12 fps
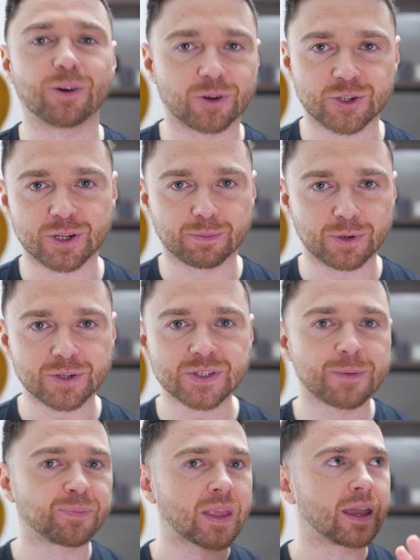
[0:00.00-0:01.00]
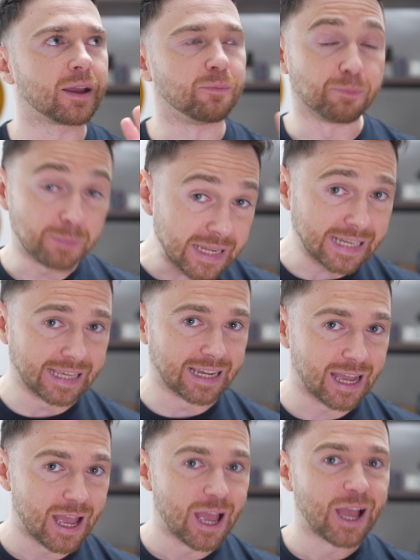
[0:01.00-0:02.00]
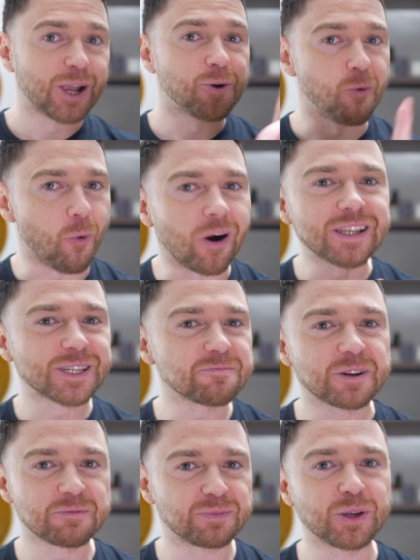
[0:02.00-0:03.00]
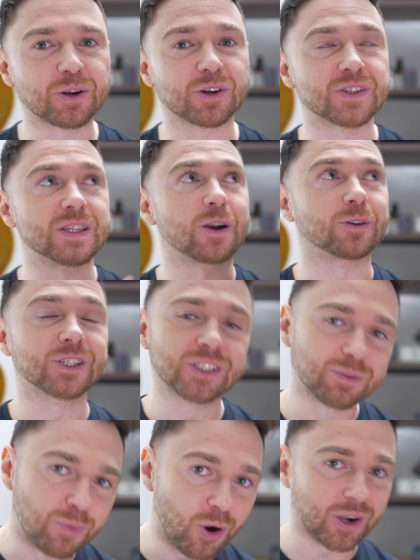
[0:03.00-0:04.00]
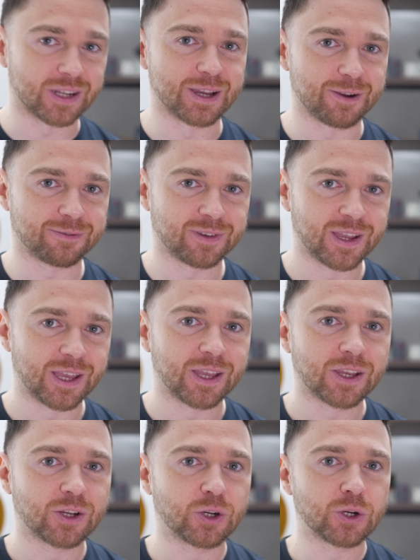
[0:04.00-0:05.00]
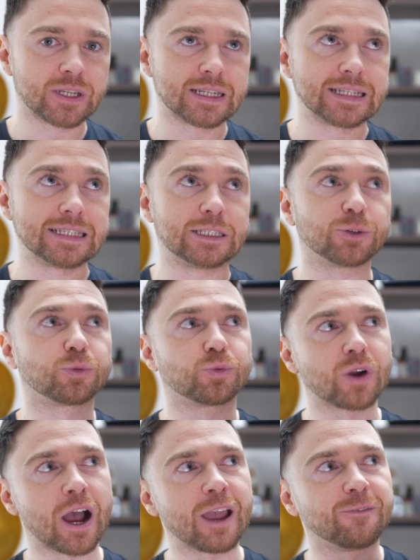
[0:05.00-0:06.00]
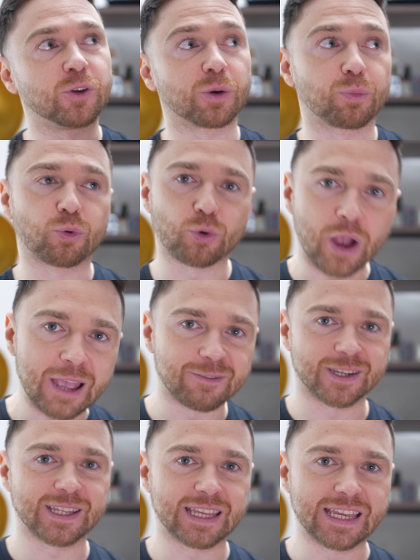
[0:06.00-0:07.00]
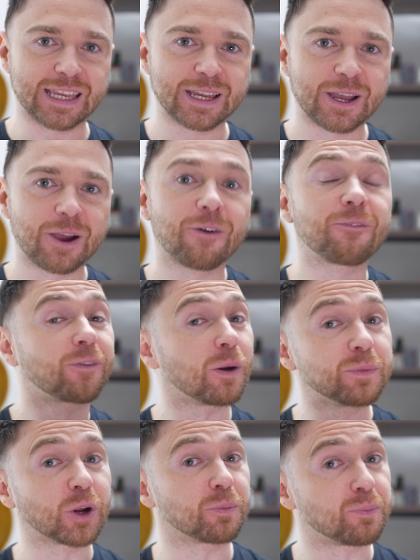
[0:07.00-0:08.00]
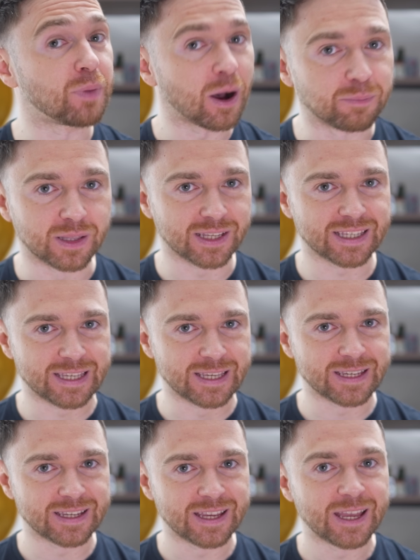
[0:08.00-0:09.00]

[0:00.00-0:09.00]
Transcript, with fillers: large numbers. Meaning, quantum computers that are smart enough could derive your private key from your public key.